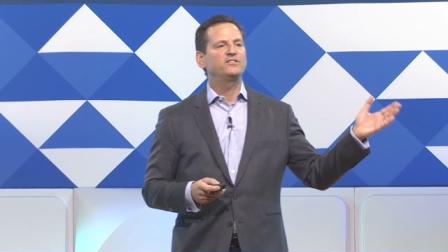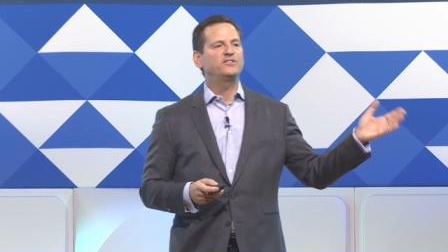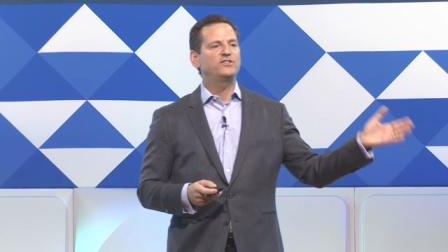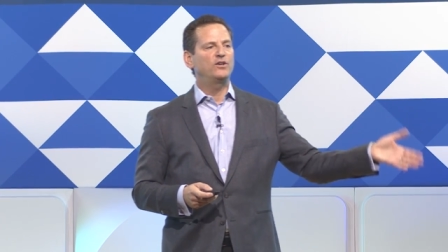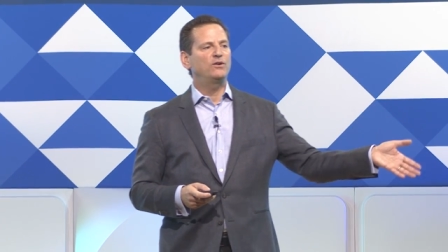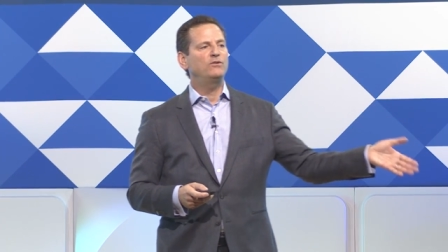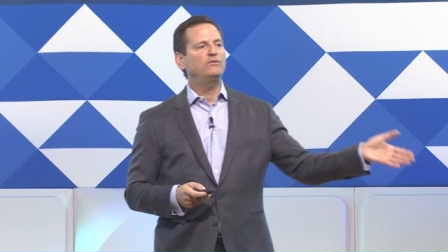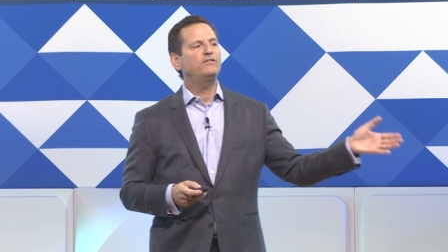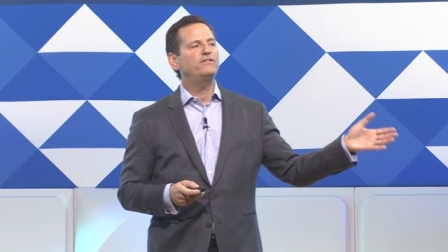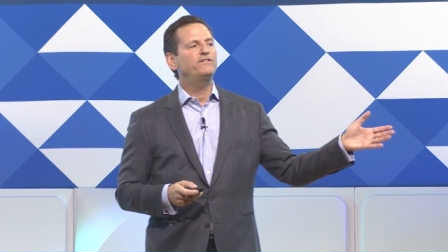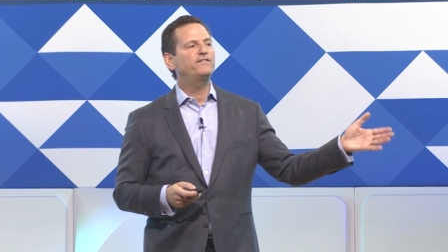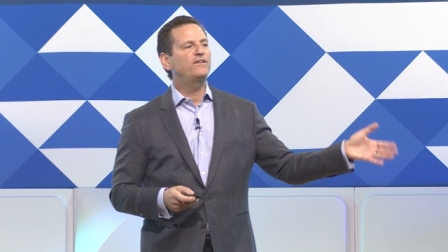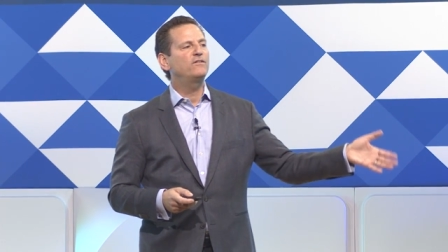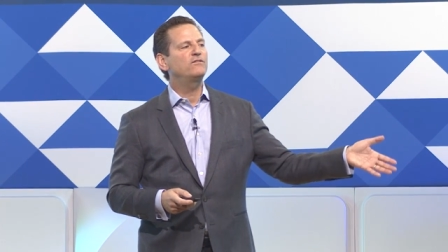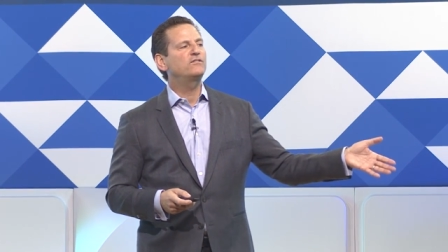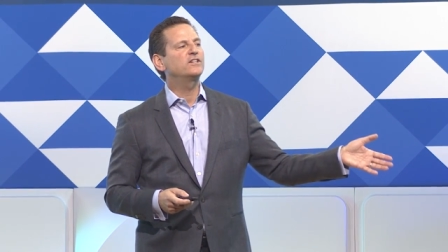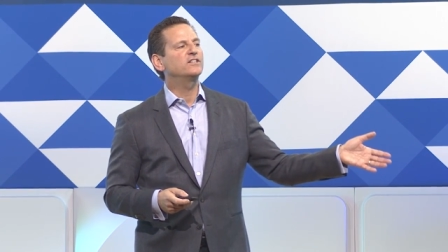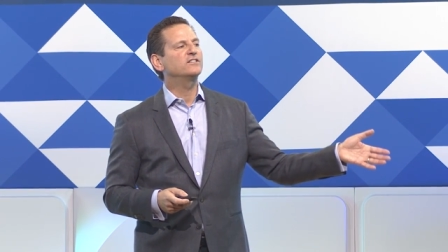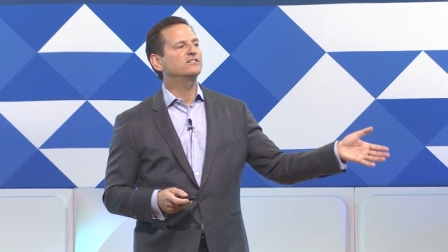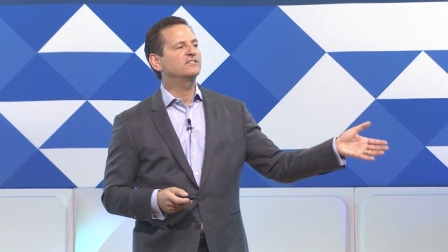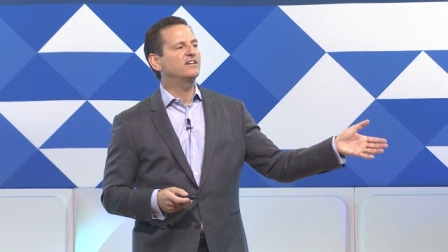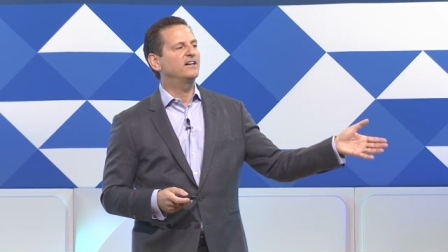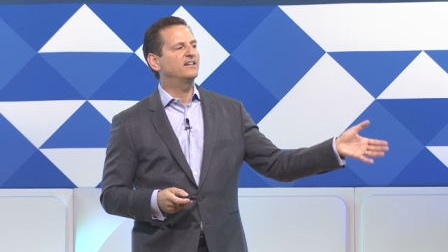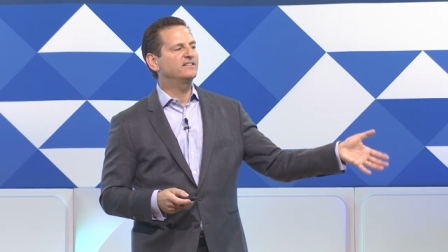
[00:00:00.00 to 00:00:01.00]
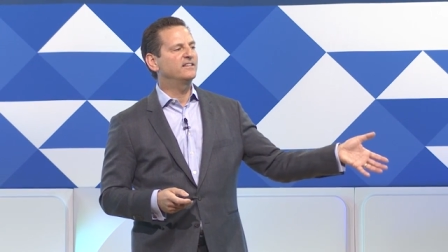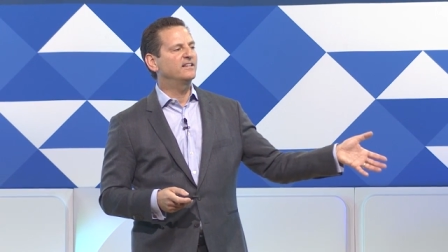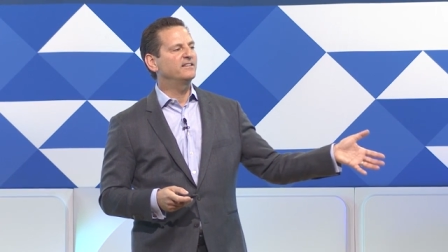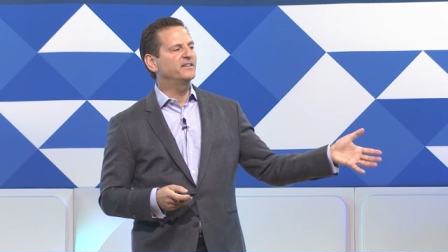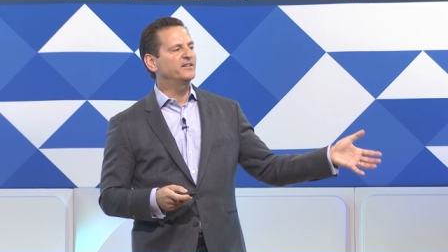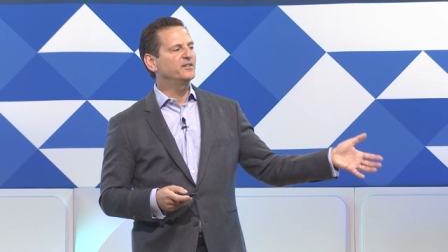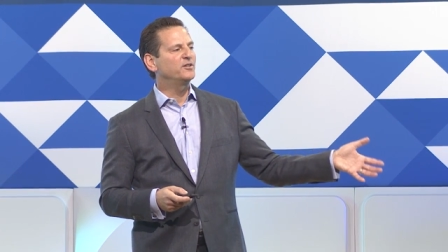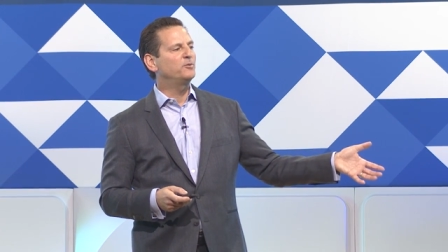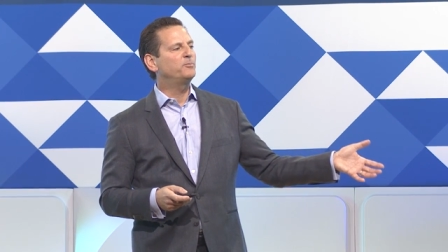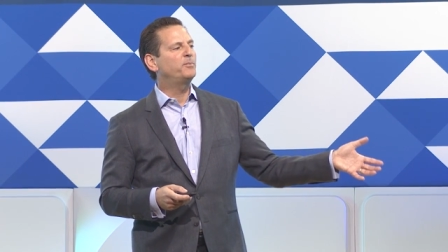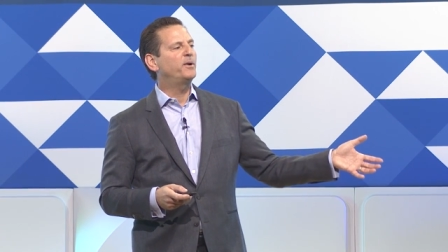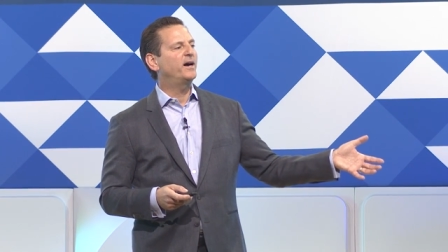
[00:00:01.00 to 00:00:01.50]
Don't focus on the
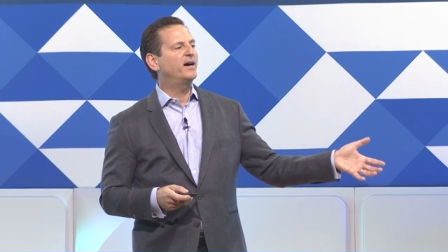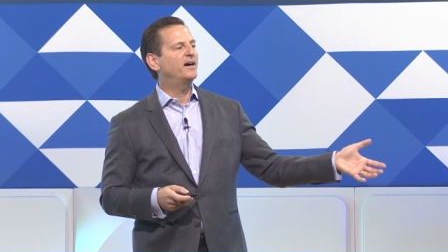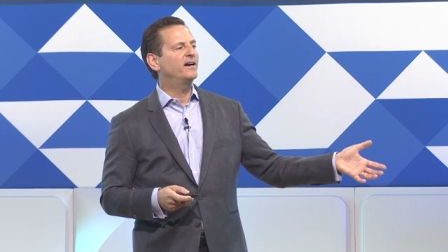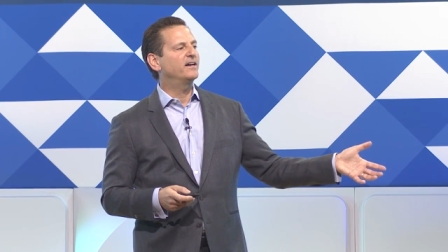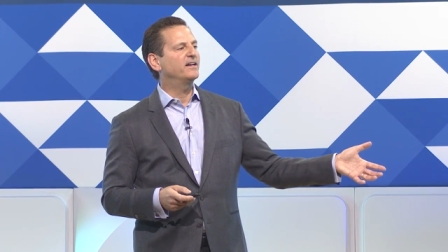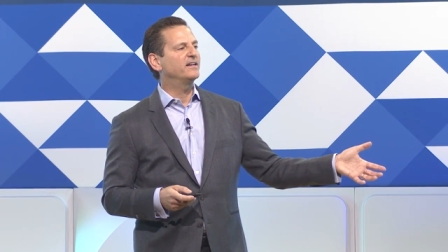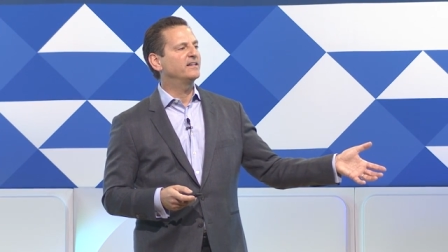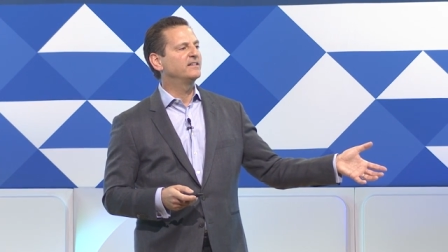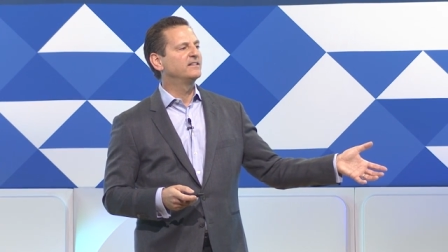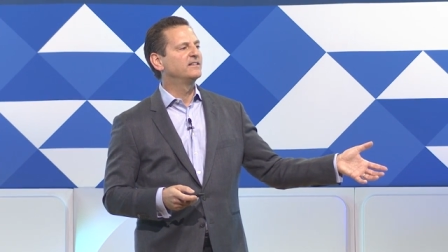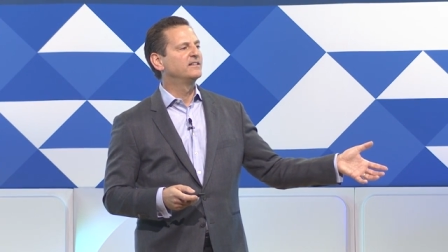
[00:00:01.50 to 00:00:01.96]
little pie.